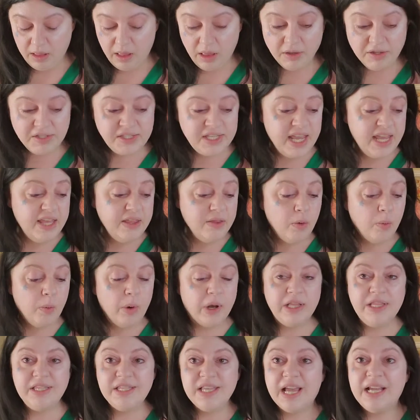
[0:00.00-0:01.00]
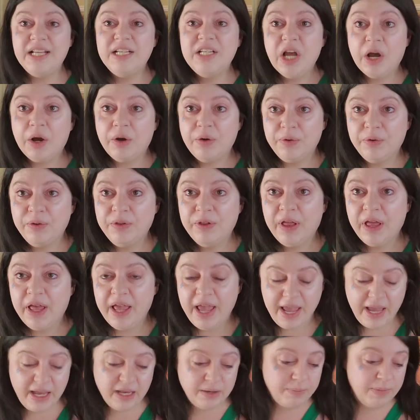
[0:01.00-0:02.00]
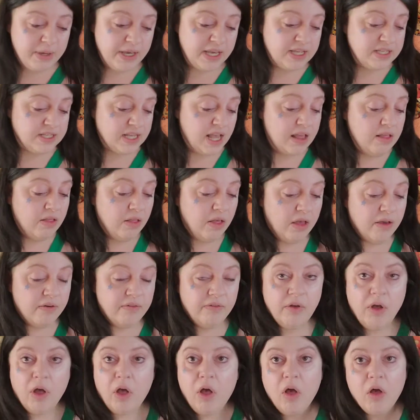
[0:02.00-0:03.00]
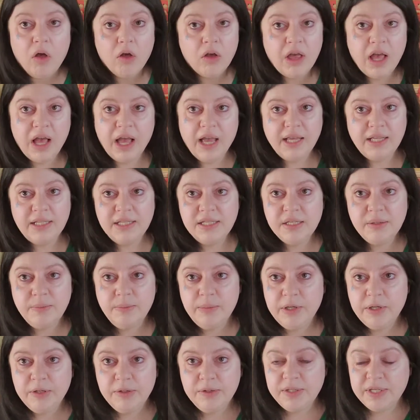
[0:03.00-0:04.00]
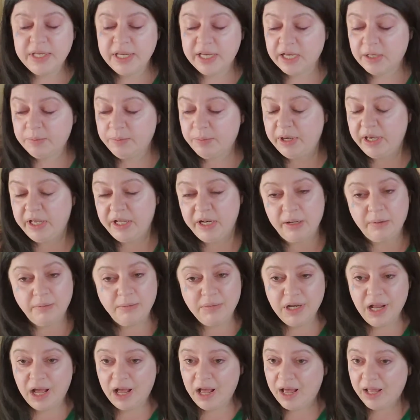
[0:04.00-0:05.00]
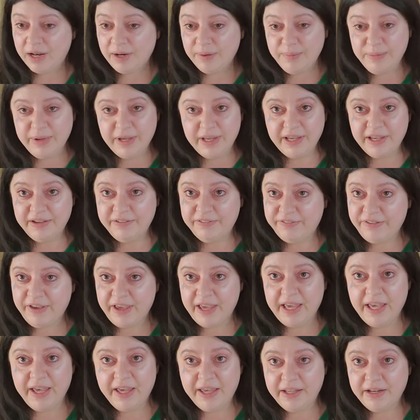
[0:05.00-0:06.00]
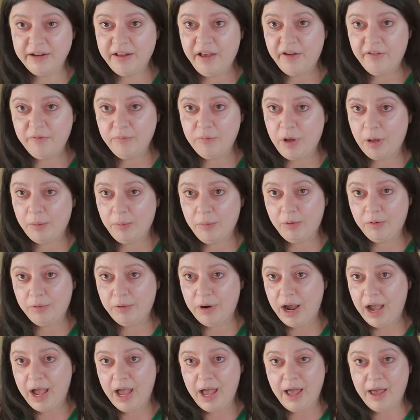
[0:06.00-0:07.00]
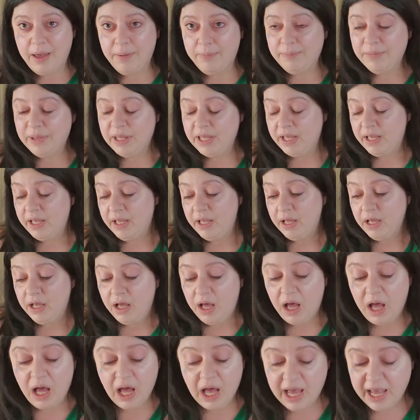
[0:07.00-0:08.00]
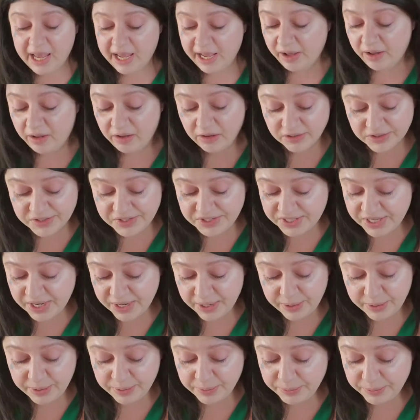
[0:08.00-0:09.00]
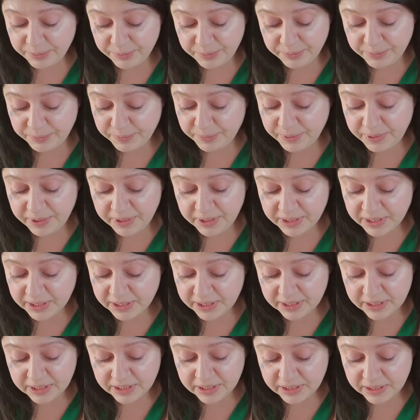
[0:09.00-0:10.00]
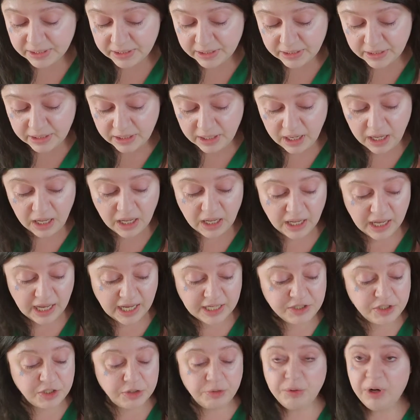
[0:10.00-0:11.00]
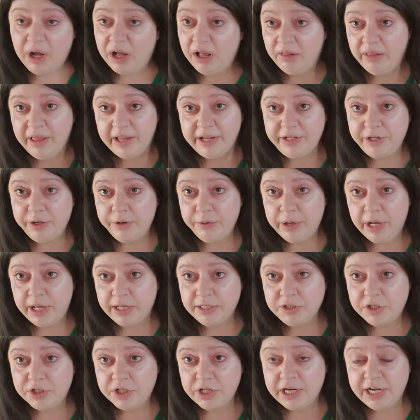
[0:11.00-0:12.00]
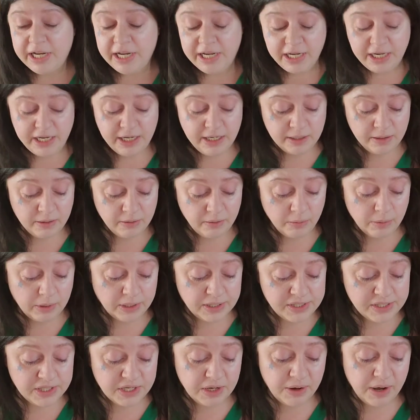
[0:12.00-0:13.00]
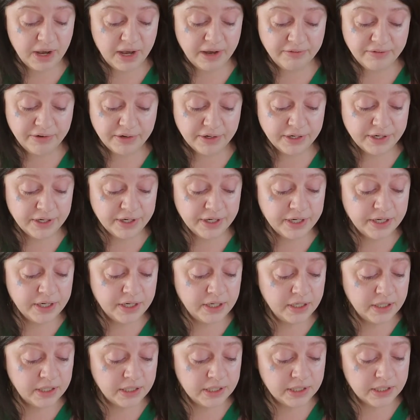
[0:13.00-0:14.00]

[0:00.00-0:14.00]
I'll say the ones I don't like because I love all kinds of music, but I'm not a big fan of mumble rap. I also, uh, I do not like new country whatsoever.